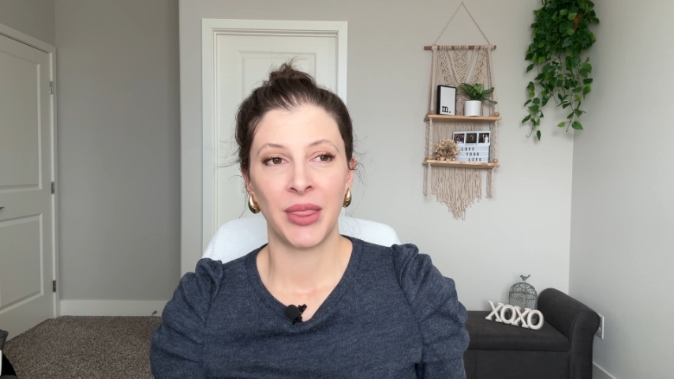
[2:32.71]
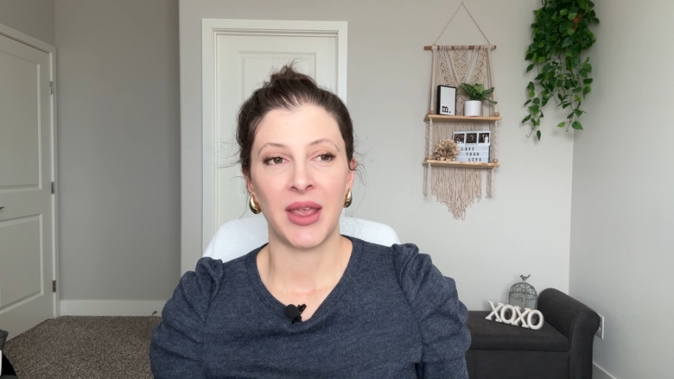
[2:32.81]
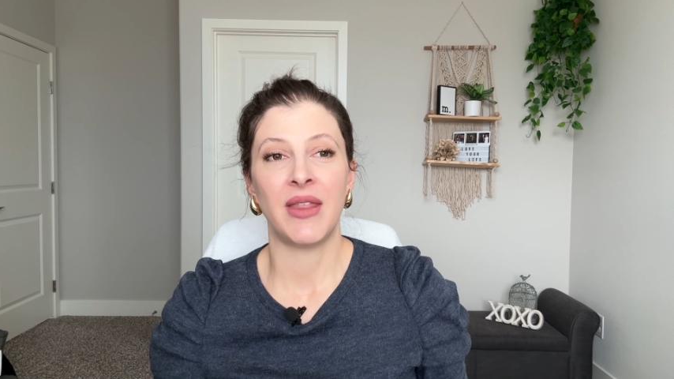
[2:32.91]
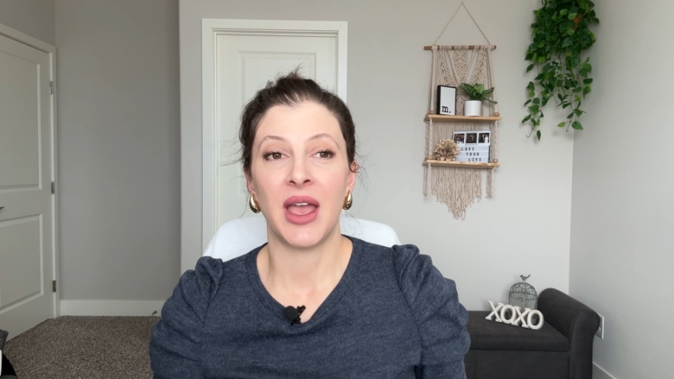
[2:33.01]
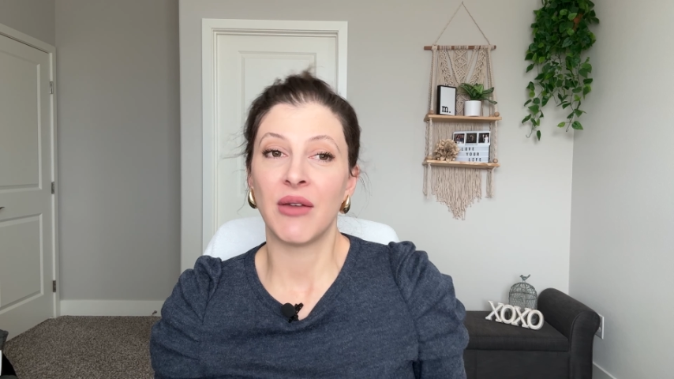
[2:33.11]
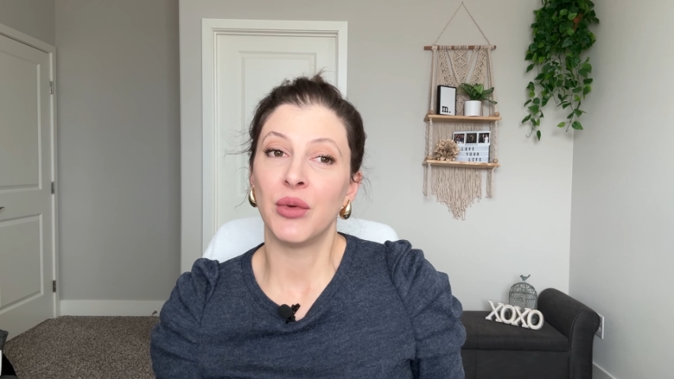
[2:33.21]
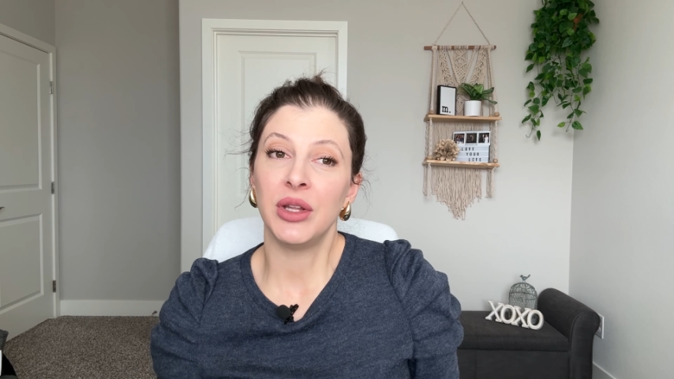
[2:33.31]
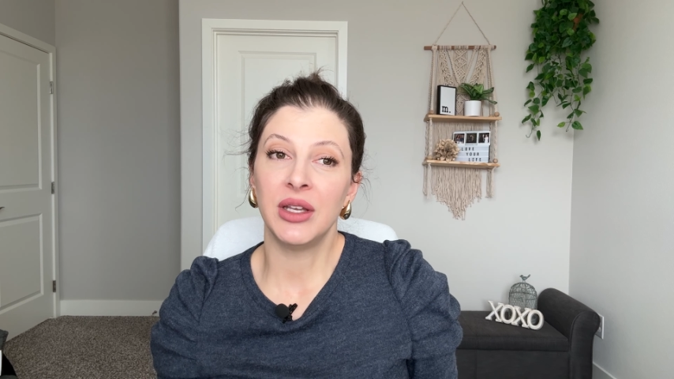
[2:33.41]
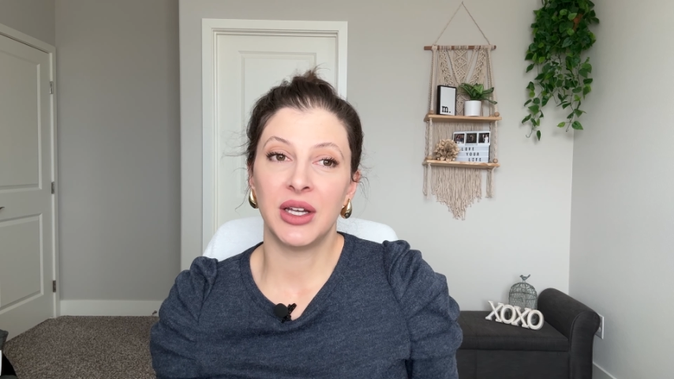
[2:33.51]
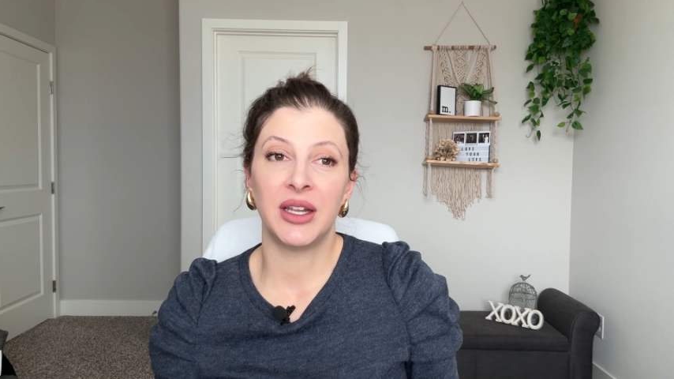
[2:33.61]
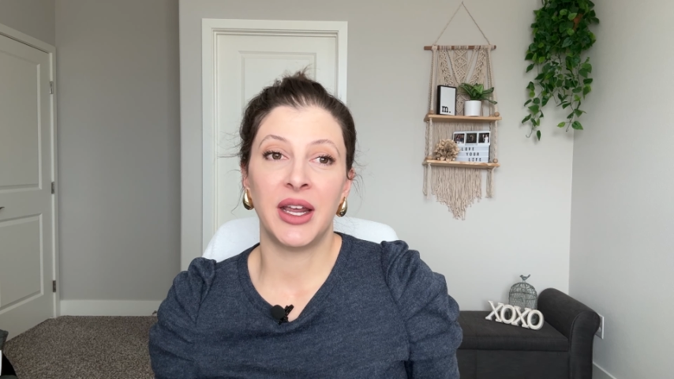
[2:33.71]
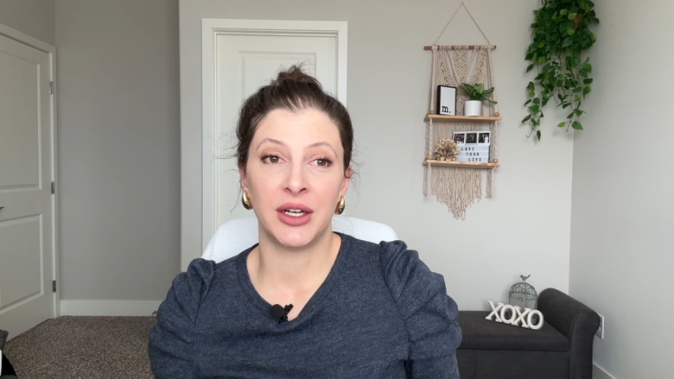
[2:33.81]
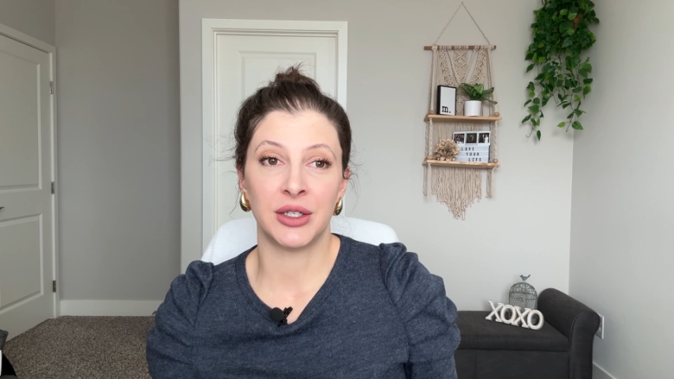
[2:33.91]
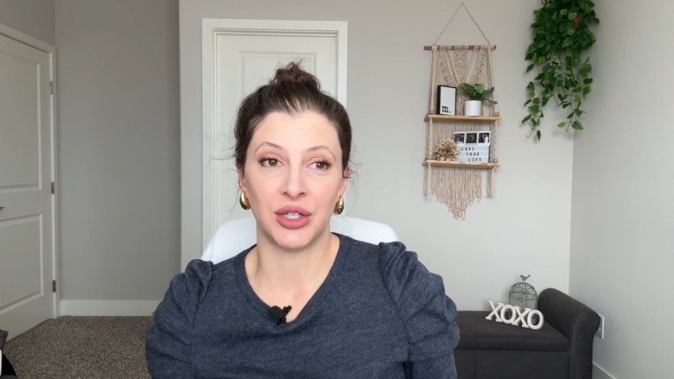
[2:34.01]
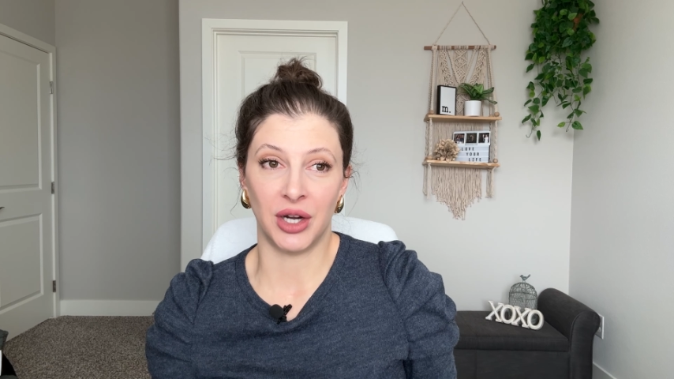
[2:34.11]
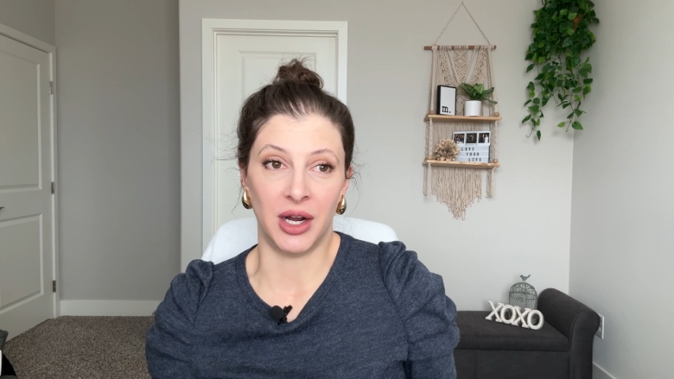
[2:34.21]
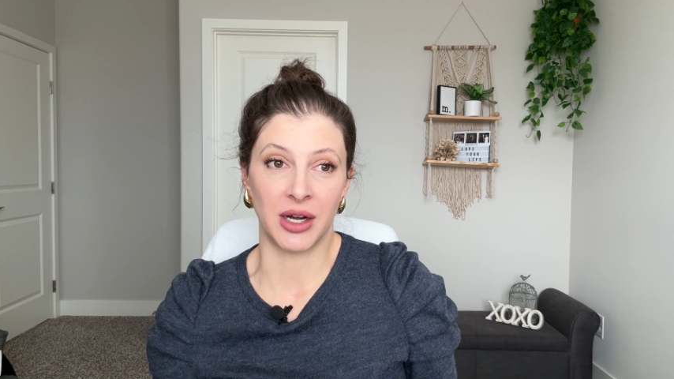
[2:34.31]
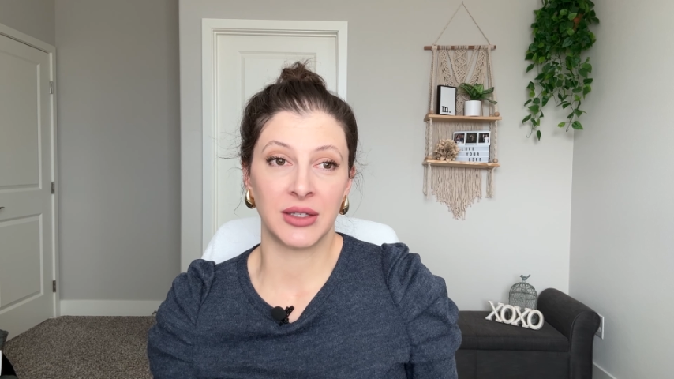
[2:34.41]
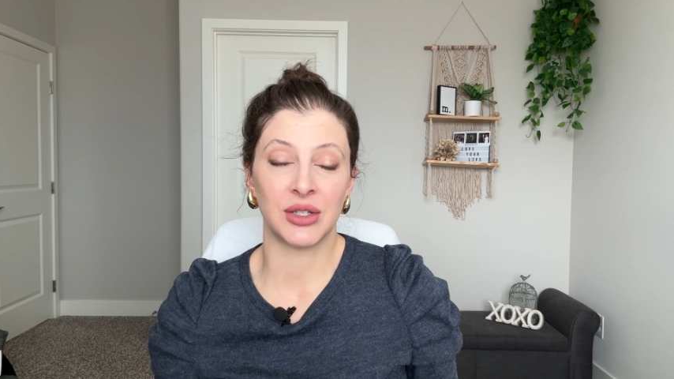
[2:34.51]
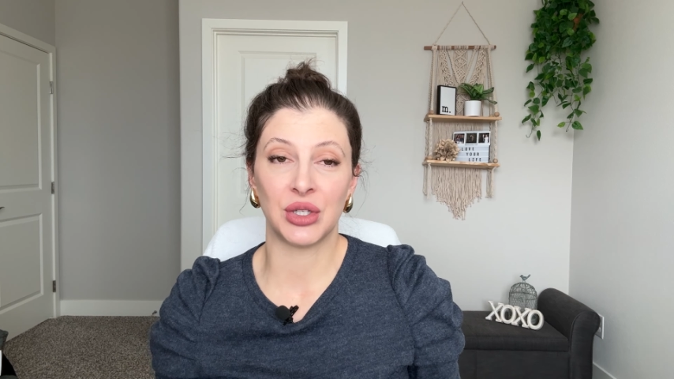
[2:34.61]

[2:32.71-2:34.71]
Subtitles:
And they have really good character arcs.